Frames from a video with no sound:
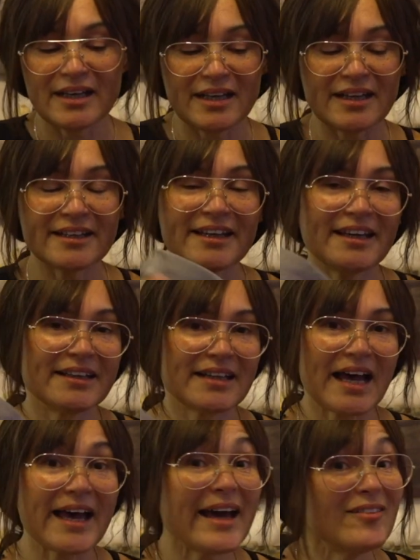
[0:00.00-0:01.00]
Again,
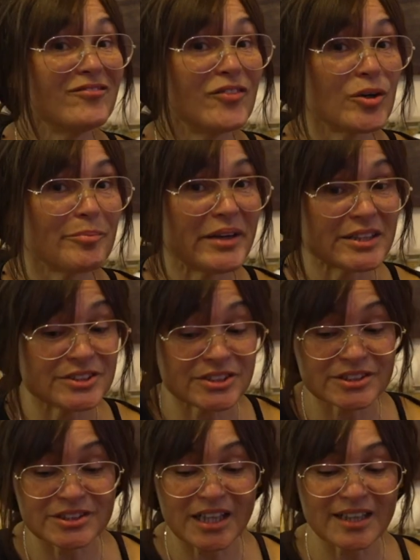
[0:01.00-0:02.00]
I have 4 pairs of
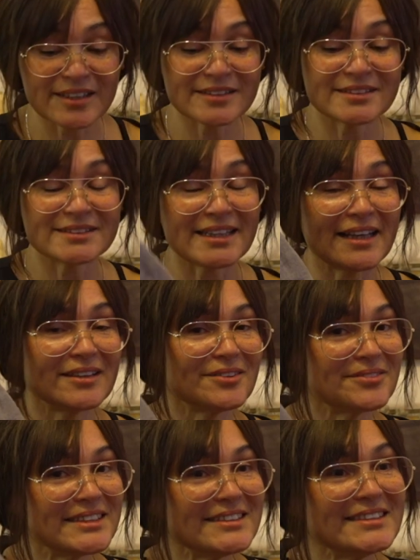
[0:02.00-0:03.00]
socks, and the
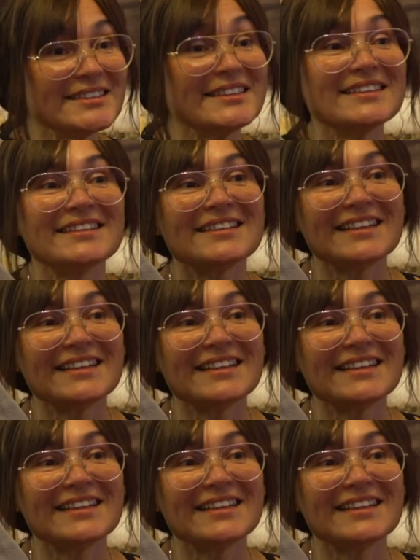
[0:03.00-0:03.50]
reason,